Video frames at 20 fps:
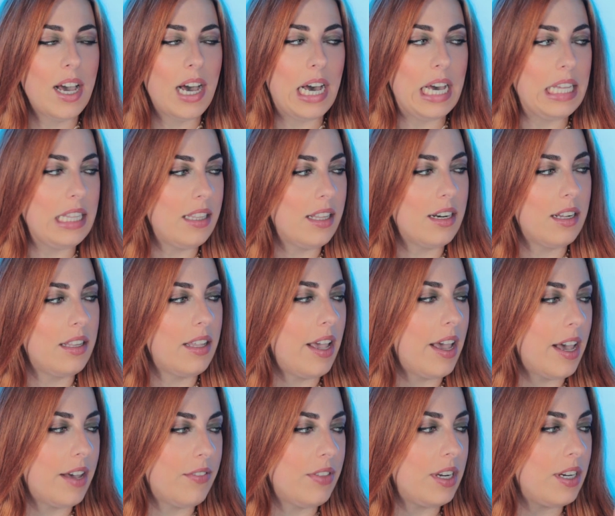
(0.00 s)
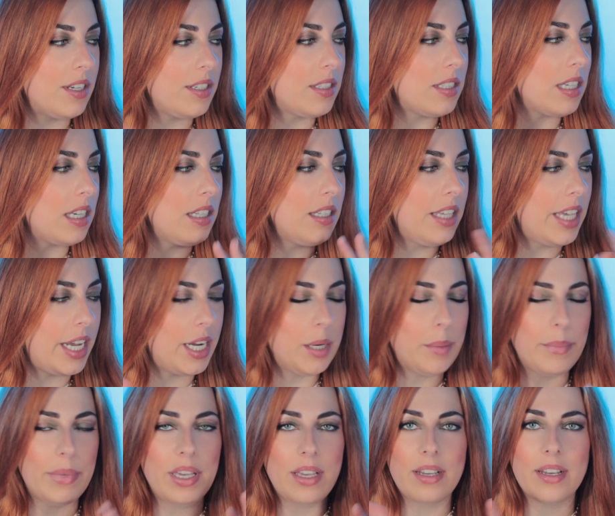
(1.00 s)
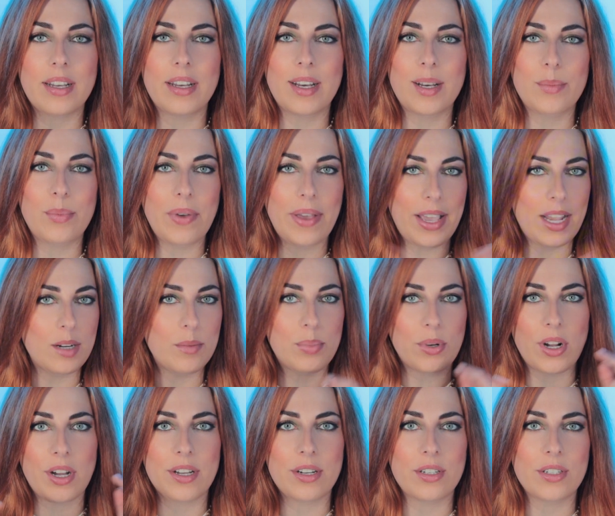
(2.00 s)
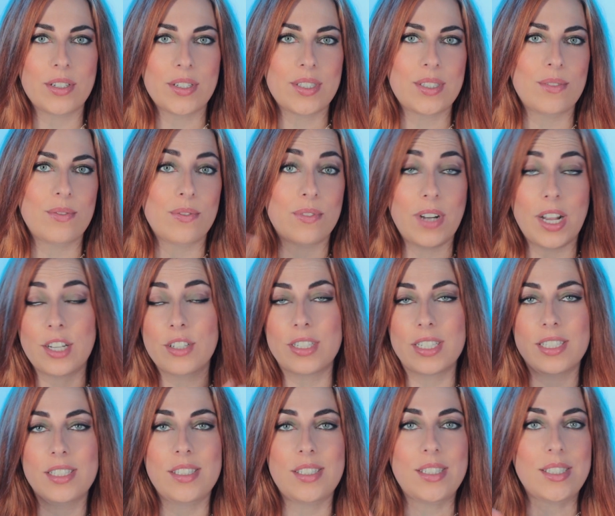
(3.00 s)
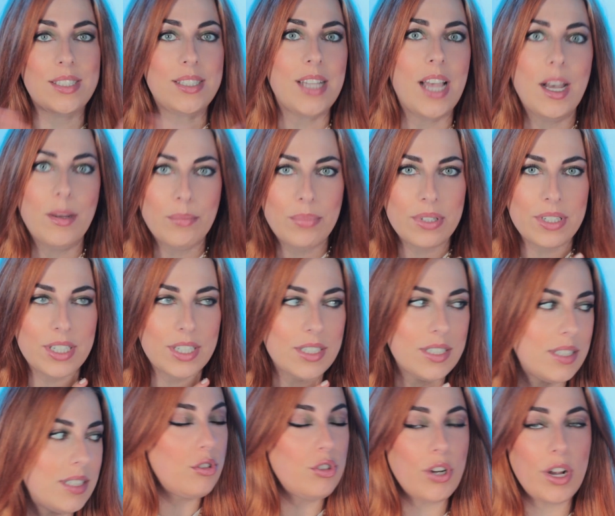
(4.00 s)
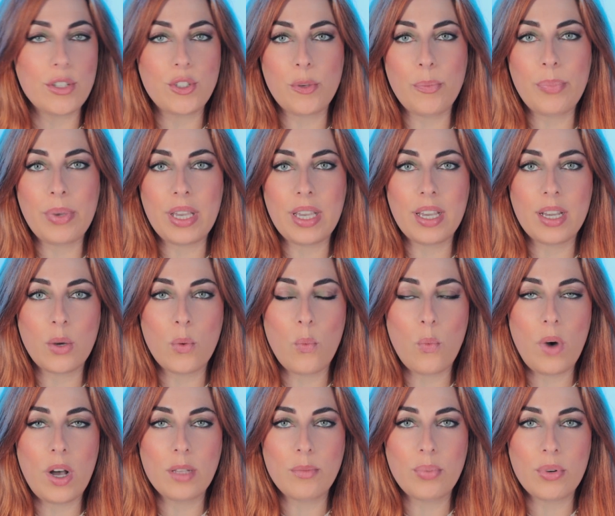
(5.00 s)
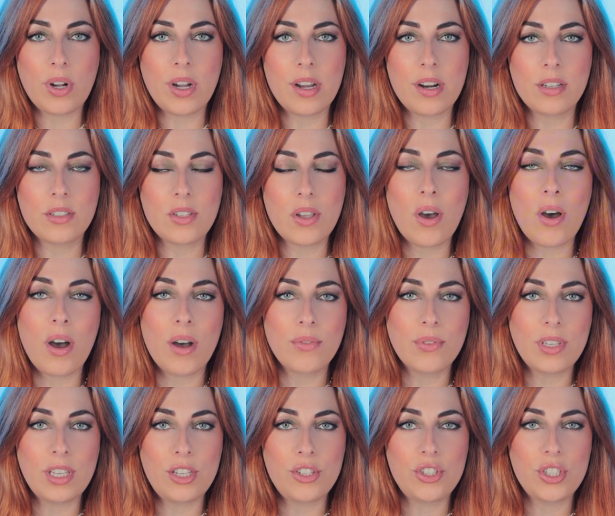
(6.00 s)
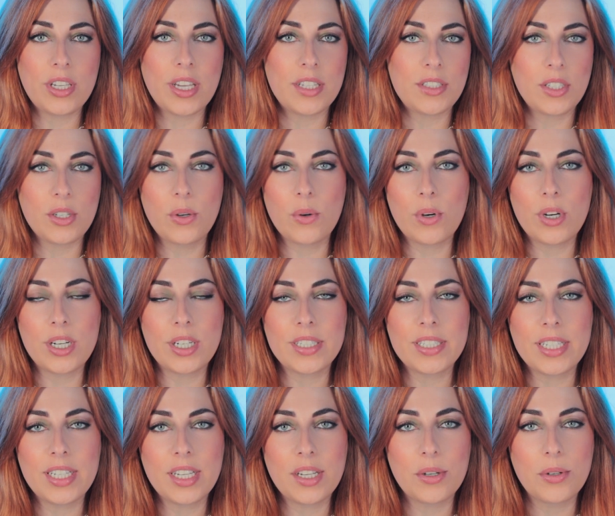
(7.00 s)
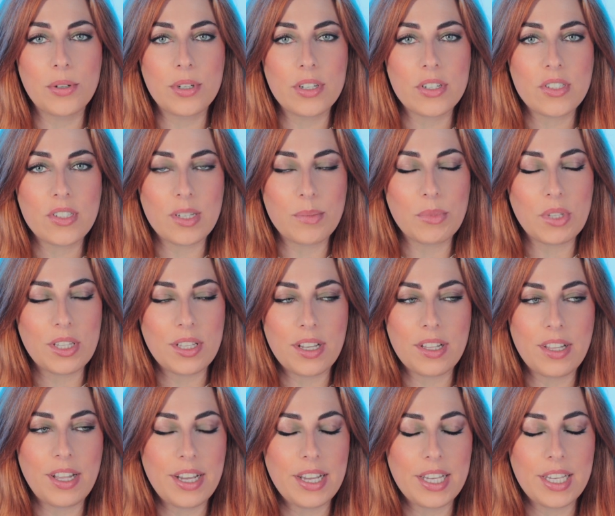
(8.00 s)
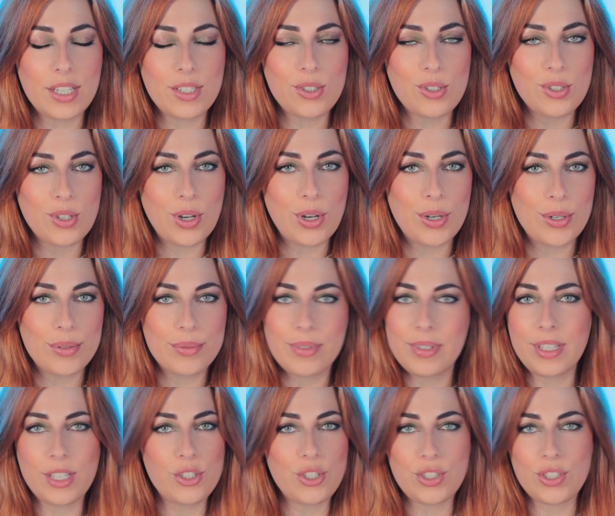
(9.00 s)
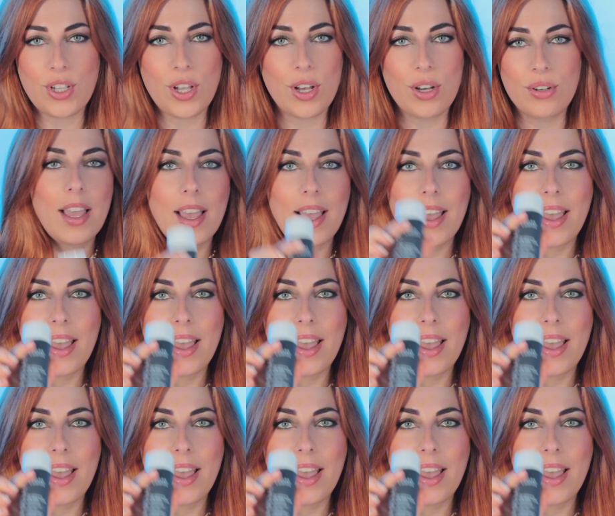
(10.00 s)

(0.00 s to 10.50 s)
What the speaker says: I literally have their skincare, makeup, hair products, fragrance, samplers. I'll try to pick one product of each category or something I like, so let's just go.